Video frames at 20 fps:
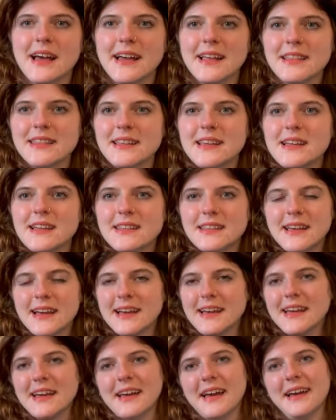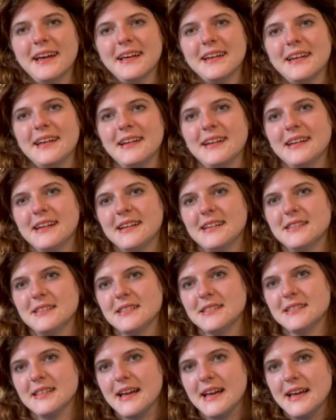I think that had I not
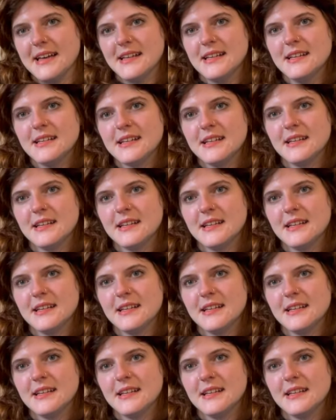said,